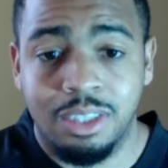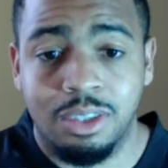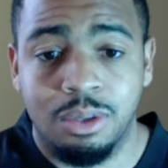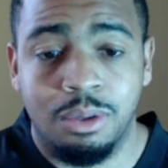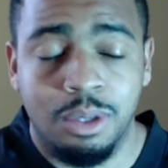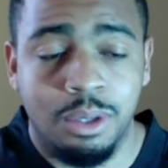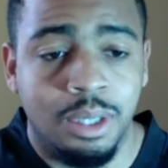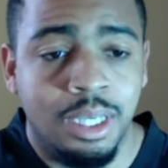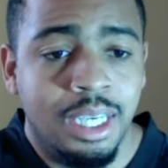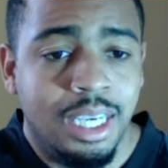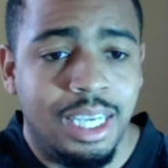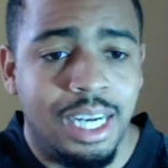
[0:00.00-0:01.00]
is going on.
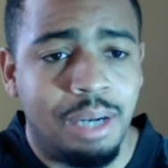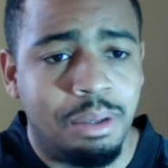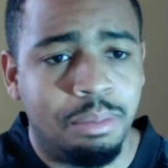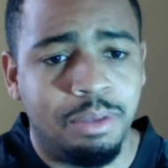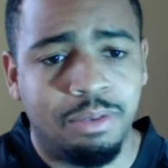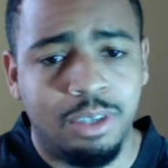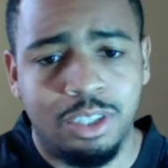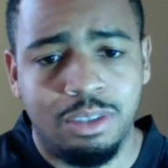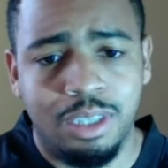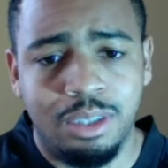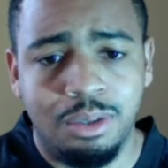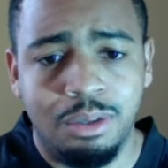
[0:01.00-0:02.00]
And I will be
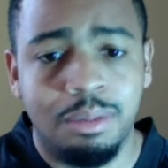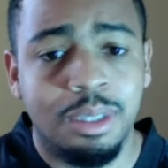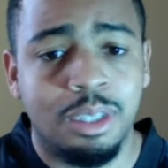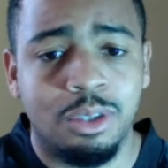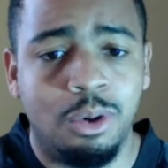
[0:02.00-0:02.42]
frustrated too because the